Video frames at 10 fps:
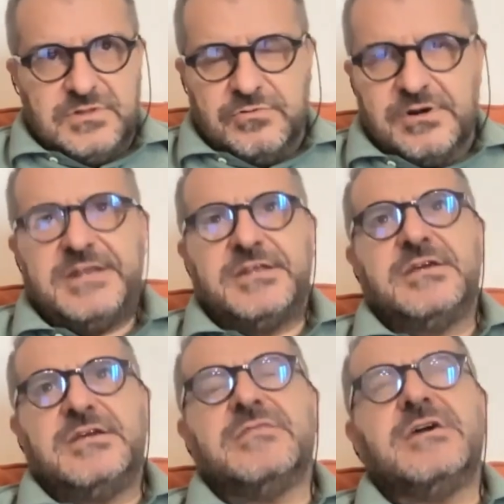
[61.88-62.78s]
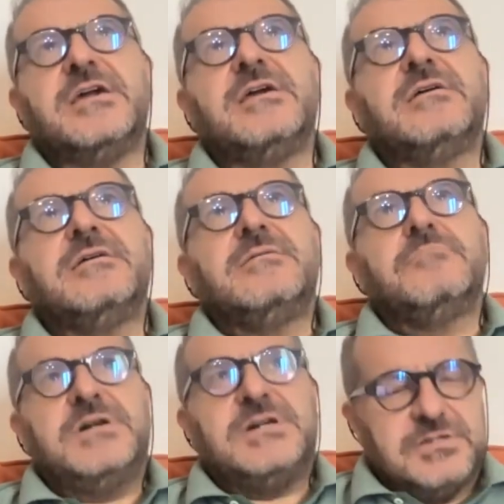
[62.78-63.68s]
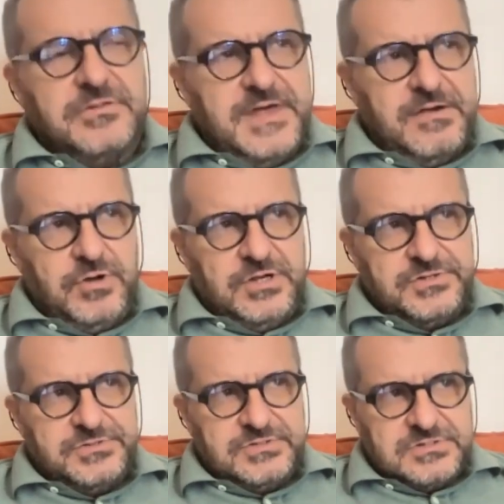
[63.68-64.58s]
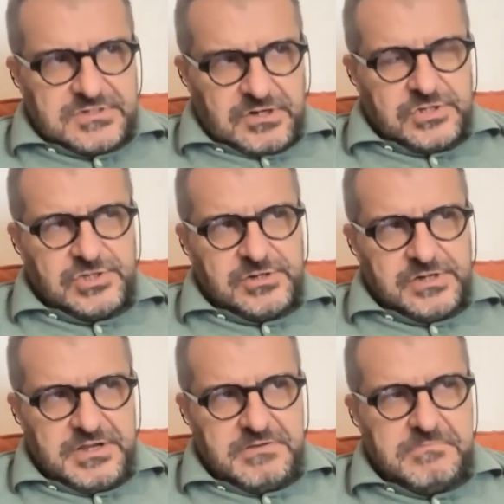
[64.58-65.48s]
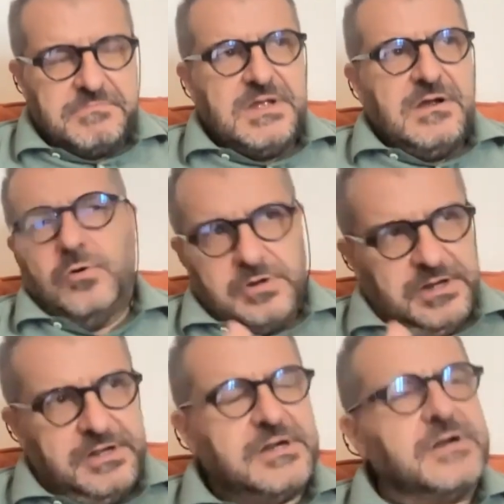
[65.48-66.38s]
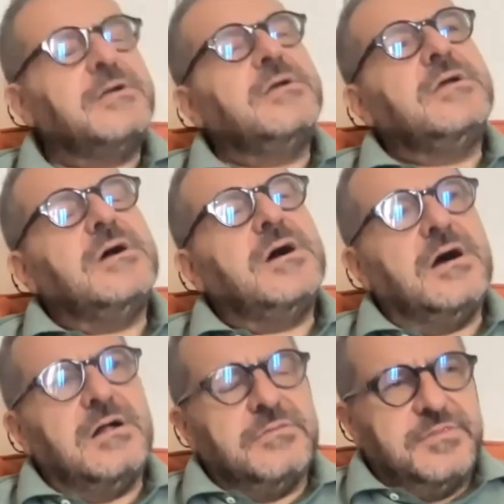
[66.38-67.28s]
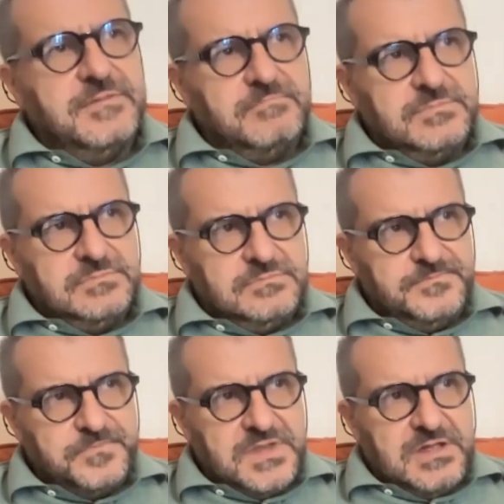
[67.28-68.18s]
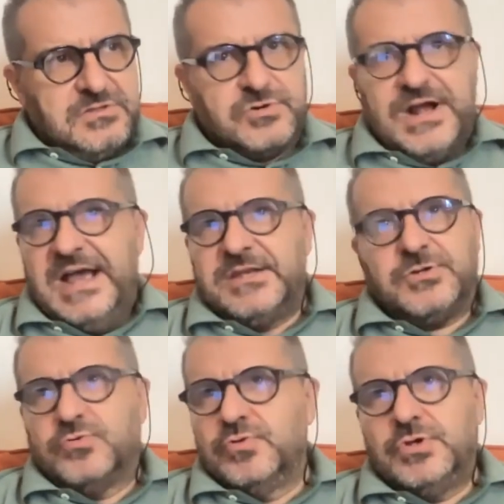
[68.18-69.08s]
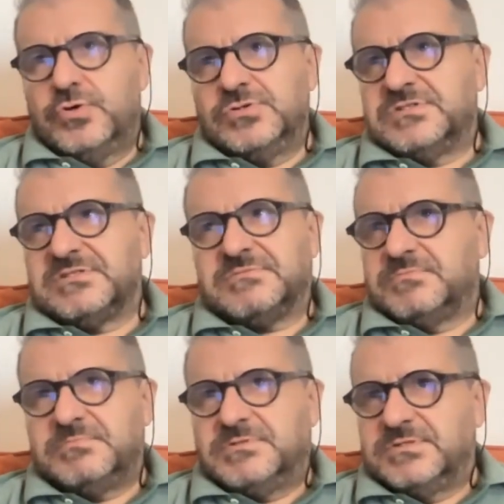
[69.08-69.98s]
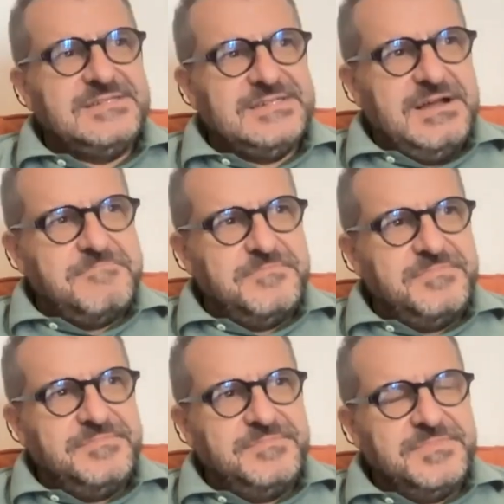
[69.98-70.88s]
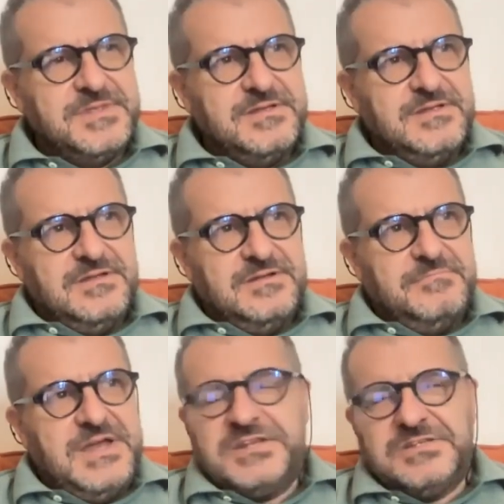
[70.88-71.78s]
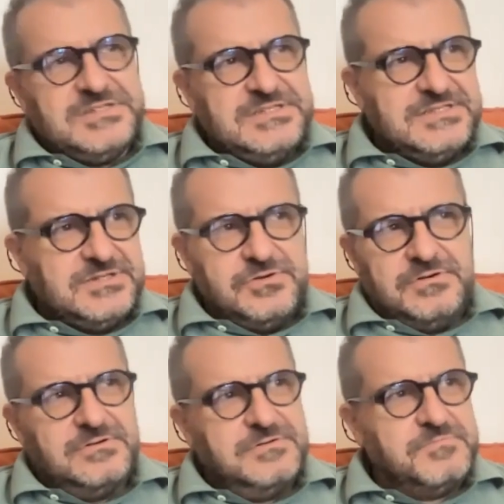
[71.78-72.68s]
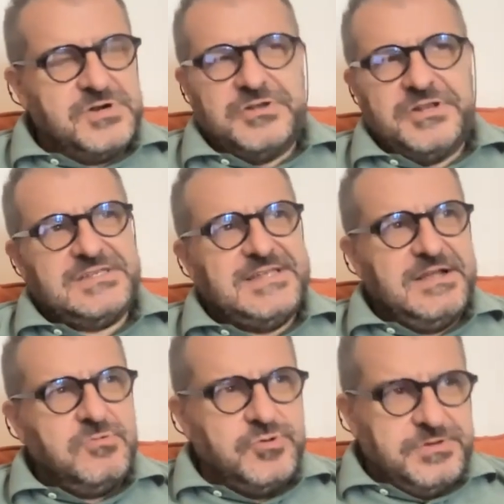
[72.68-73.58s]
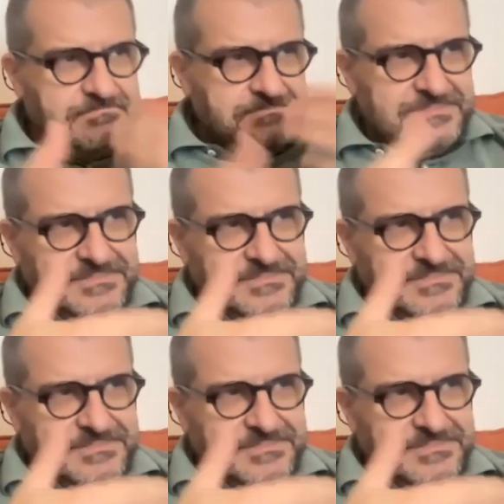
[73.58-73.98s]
threatening the there's some that will torture him or her and um, trying to use some medicines or products that could